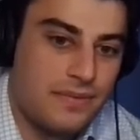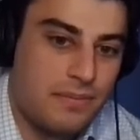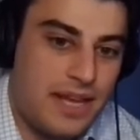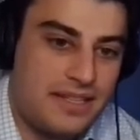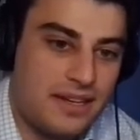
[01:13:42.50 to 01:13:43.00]

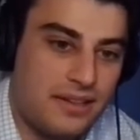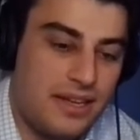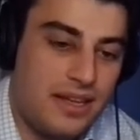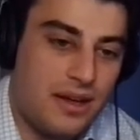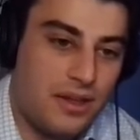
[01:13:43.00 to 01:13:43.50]

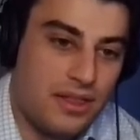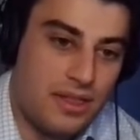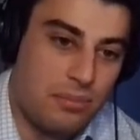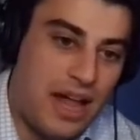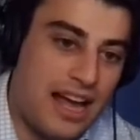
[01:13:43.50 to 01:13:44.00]
Basically,
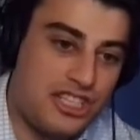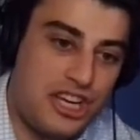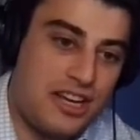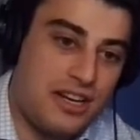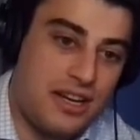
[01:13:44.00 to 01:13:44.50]
the
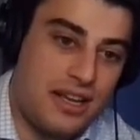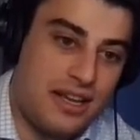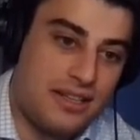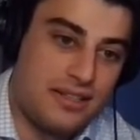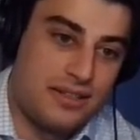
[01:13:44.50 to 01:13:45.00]
blockchain
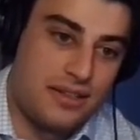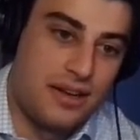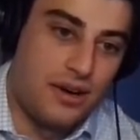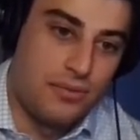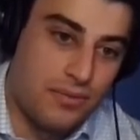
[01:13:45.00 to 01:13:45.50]
is, you
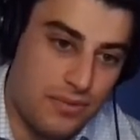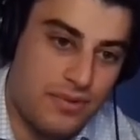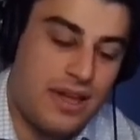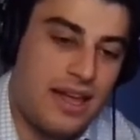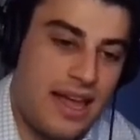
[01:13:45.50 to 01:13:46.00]
know,
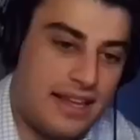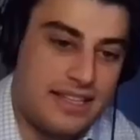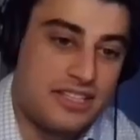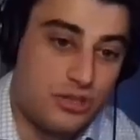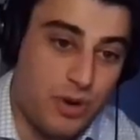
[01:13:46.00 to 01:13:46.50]
it's
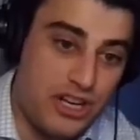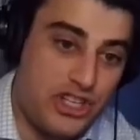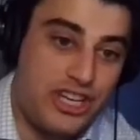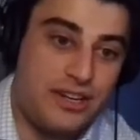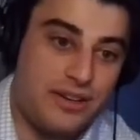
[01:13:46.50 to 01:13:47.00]
a
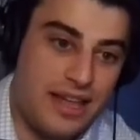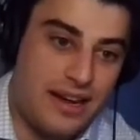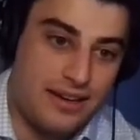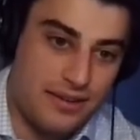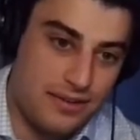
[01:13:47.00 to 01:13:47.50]
spreadsheet
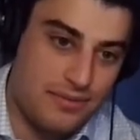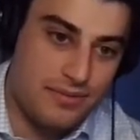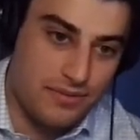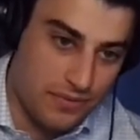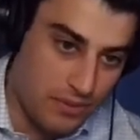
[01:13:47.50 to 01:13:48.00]
that
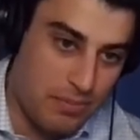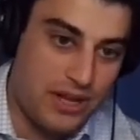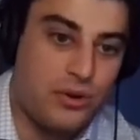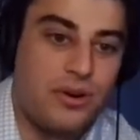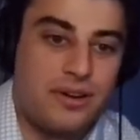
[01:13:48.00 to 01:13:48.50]
for
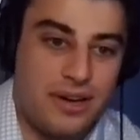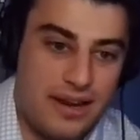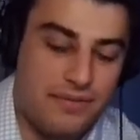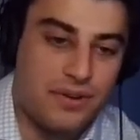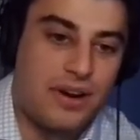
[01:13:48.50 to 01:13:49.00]
Bitcoin
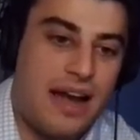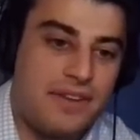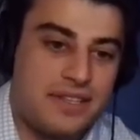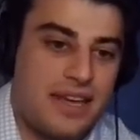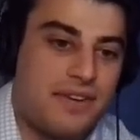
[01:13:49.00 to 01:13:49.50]
and for
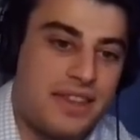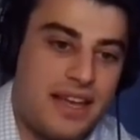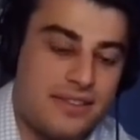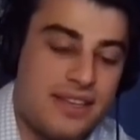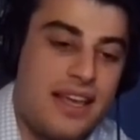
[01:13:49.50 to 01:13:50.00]
obviously everything
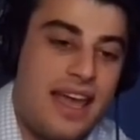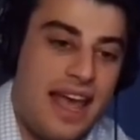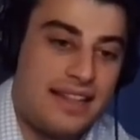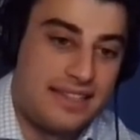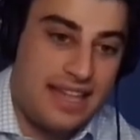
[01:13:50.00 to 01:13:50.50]
else,
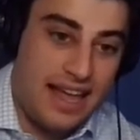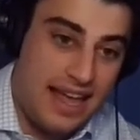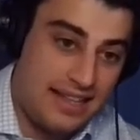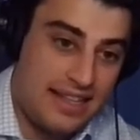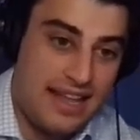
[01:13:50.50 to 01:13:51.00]

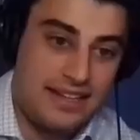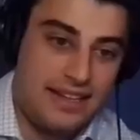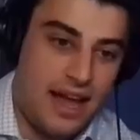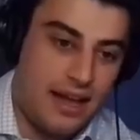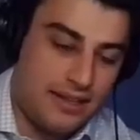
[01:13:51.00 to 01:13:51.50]
it
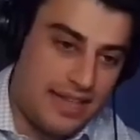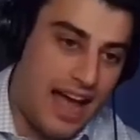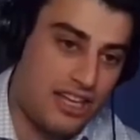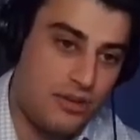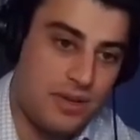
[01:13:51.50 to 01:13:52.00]

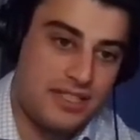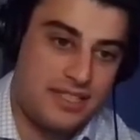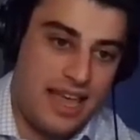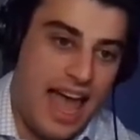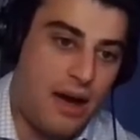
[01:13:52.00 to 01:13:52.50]

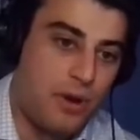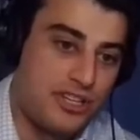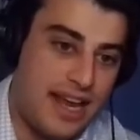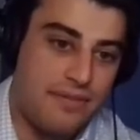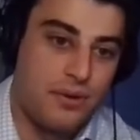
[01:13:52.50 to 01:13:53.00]
documents how
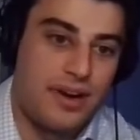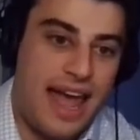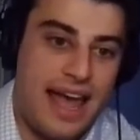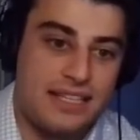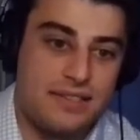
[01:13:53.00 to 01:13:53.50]
much everyone
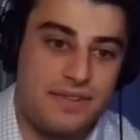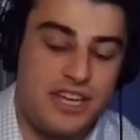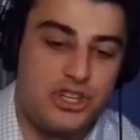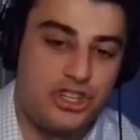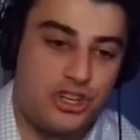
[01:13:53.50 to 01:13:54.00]
has of
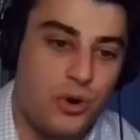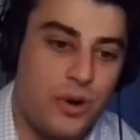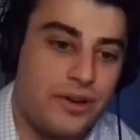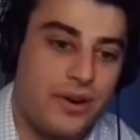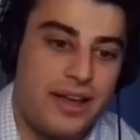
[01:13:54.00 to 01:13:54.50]
each
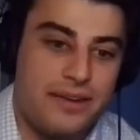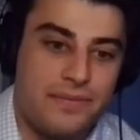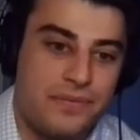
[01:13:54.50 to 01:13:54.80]
coin, right?